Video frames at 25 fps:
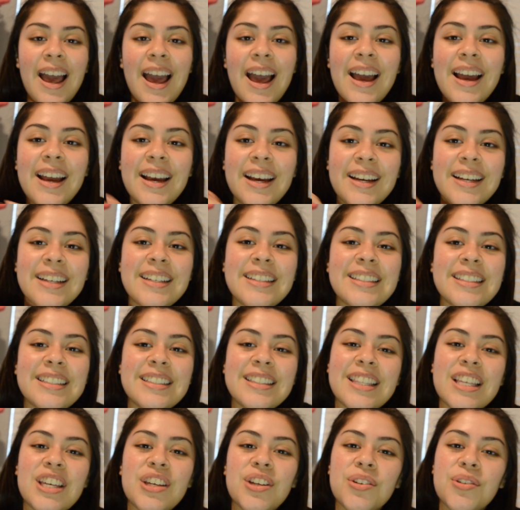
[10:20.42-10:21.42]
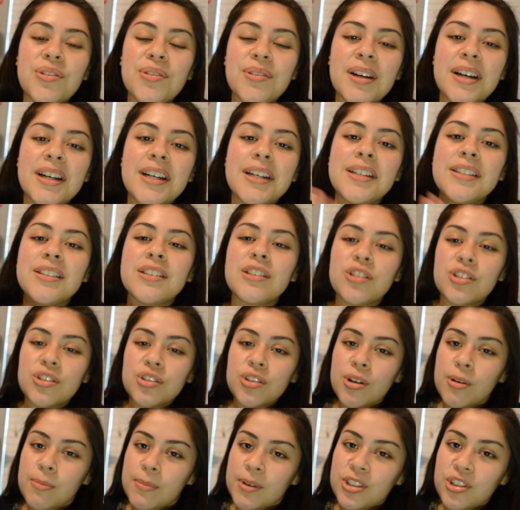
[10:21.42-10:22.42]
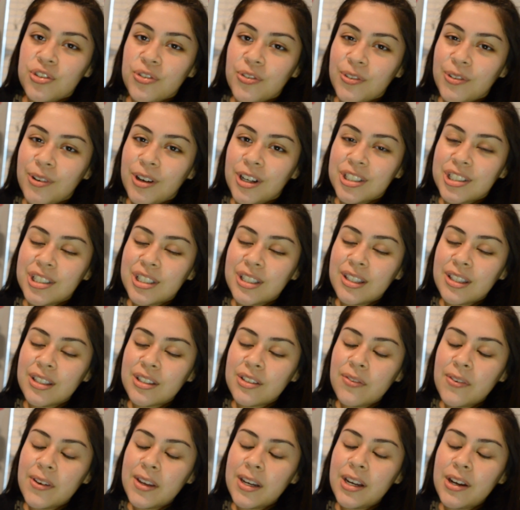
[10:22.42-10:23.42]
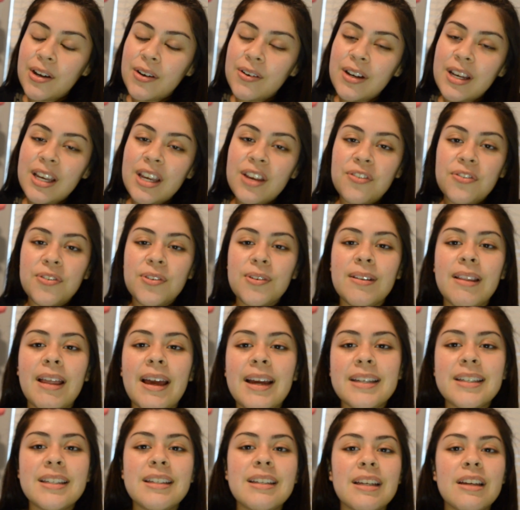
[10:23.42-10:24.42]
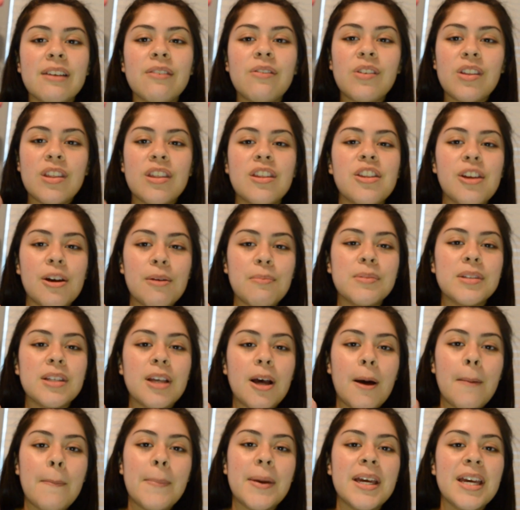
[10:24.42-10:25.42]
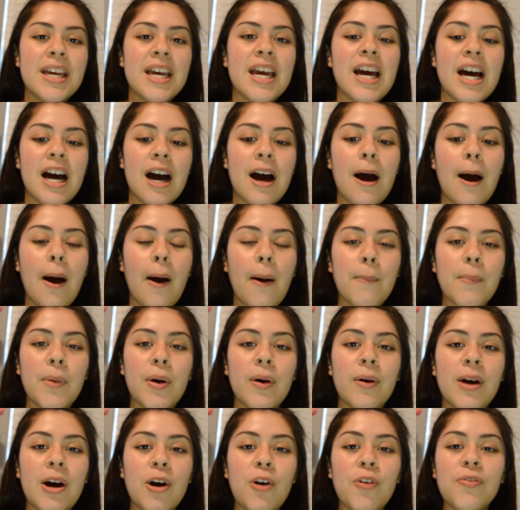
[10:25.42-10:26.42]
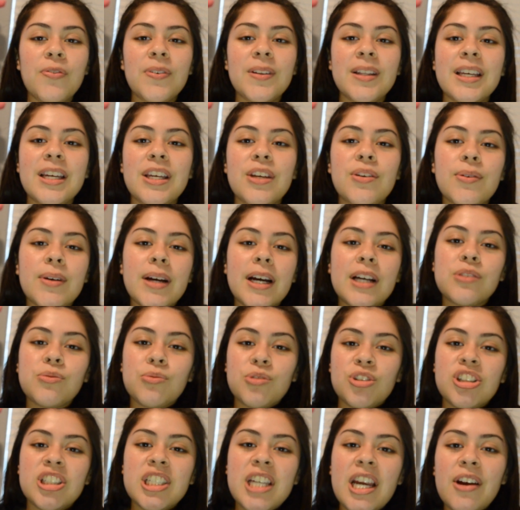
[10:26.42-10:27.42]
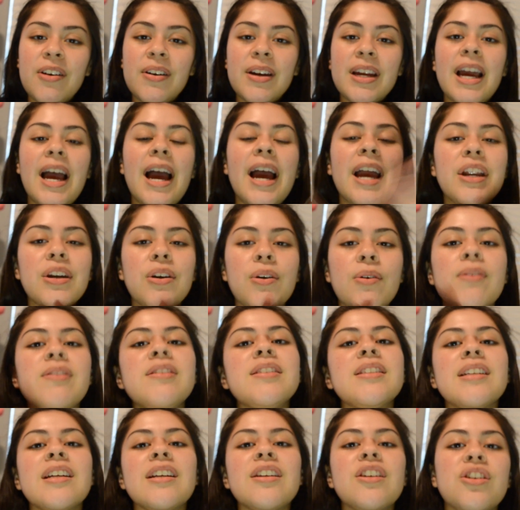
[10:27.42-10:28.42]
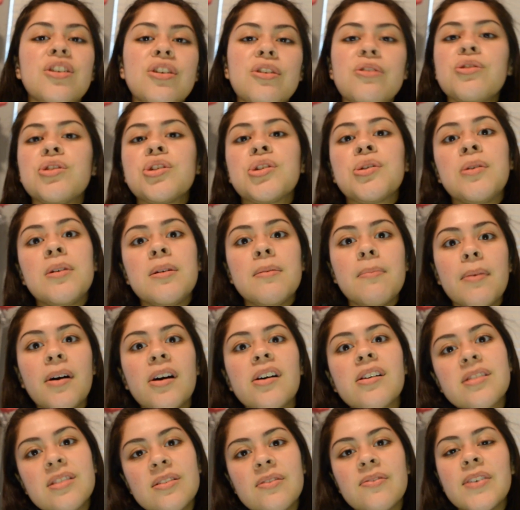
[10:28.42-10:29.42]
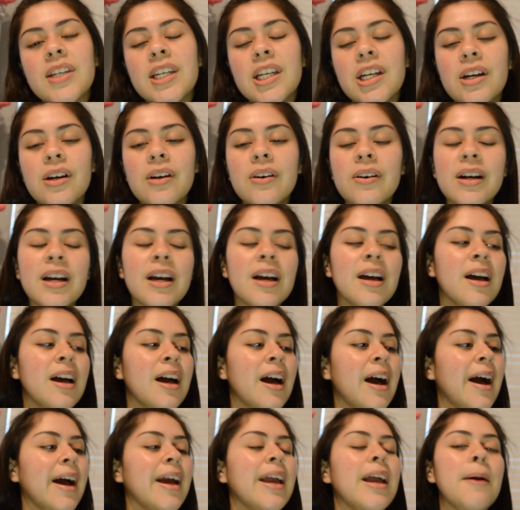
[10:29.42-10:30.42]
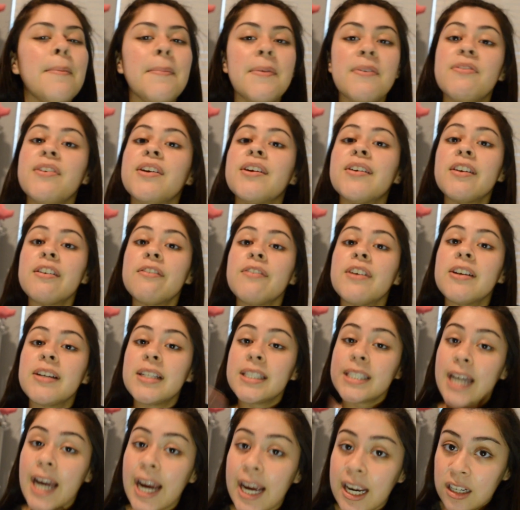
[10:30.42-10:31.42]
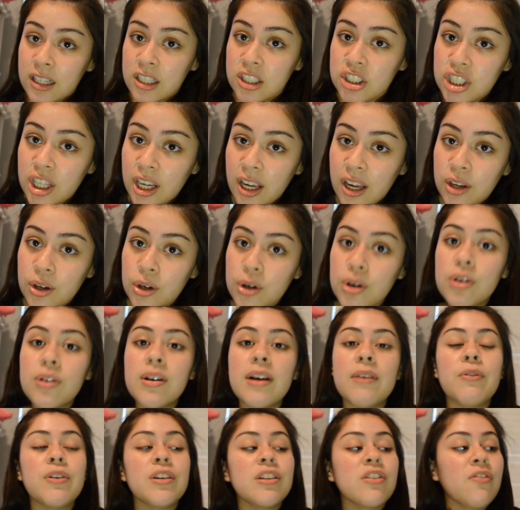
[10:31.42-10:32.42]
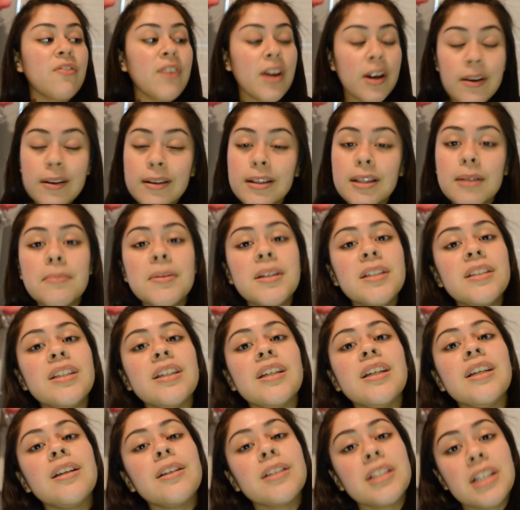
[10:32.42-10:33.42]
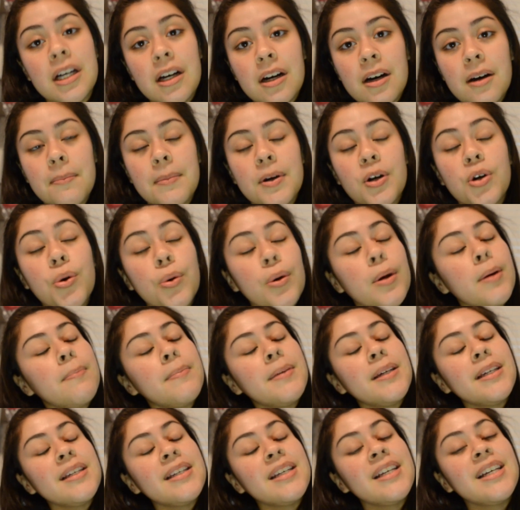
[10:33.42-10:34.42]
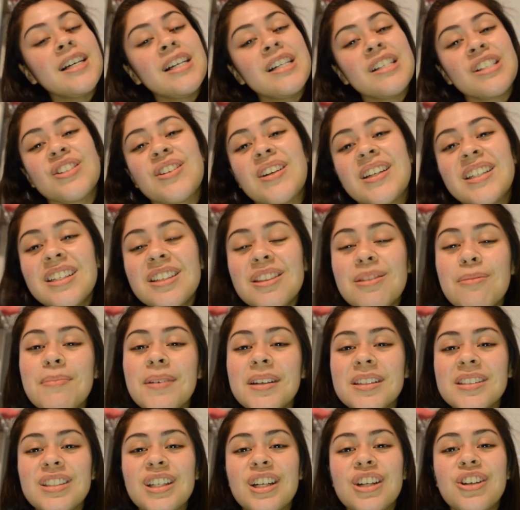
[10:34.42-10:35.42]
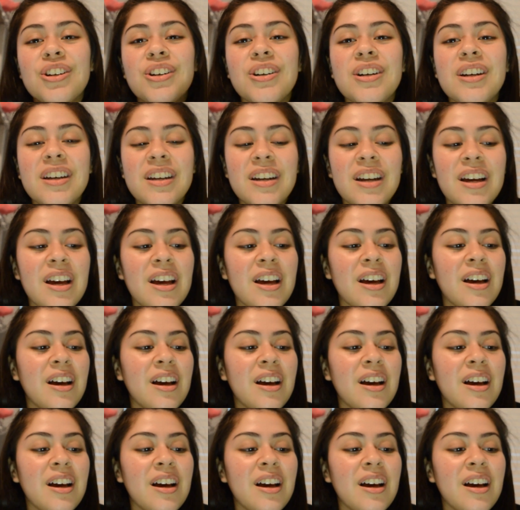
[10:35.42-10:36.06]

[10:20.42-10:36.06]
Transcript: And thank you guys so much for watching this video. If you liked it, give it a thumbs up. Hopefully you guys will share it. I know it's not a usual unboxing video. I am a very, very tiny channel with very limited equipment, so I did the best I could.